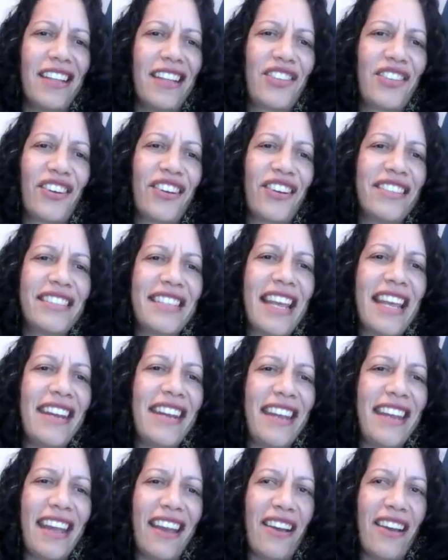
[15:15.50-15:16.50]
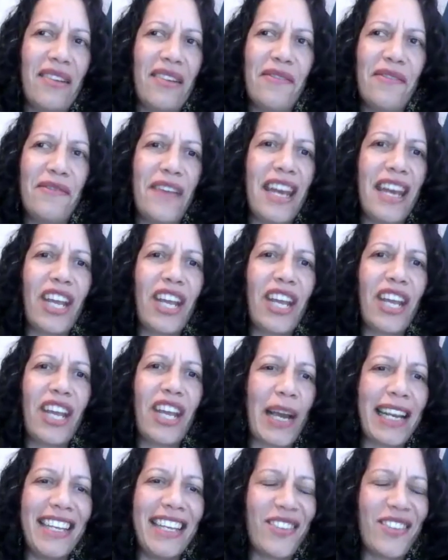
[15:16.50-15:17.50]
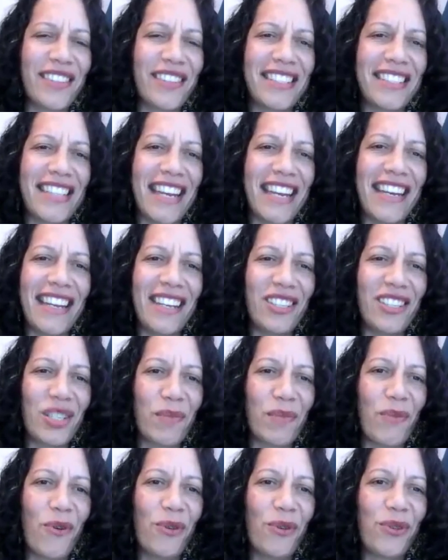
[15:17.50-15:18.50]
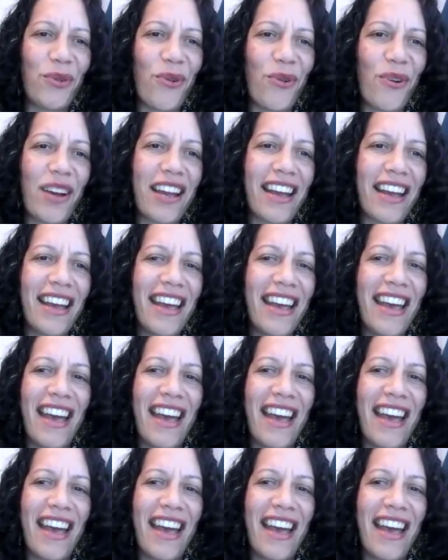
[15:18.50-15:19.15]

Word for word: transcending very quickly transcending small talk